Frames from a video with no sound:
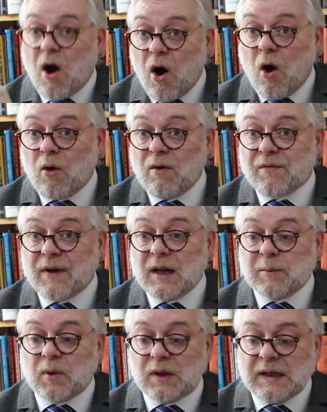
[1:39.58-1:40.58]
are
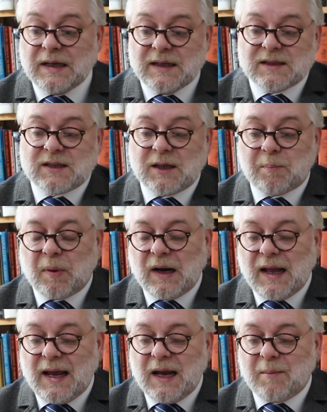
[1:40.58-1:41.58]
available to the
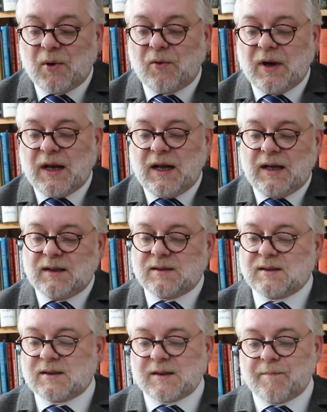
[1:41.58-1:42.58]
Plague
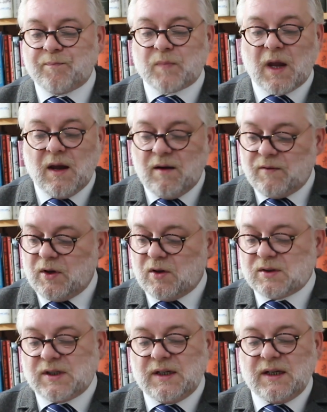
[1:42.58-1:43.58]
Marines. If you've
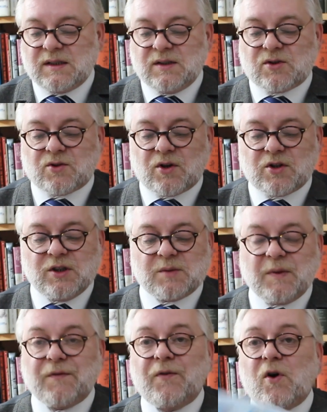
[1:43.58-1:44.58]
not seen these
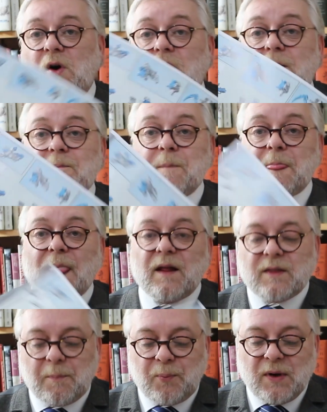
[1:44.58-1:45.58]
instructions before,
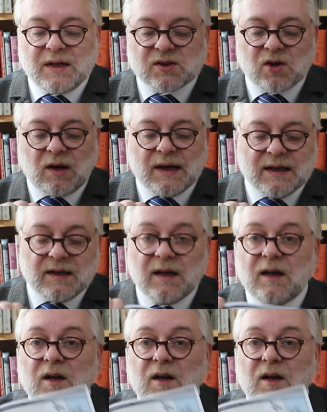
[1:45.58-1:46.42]
they're pretty solid.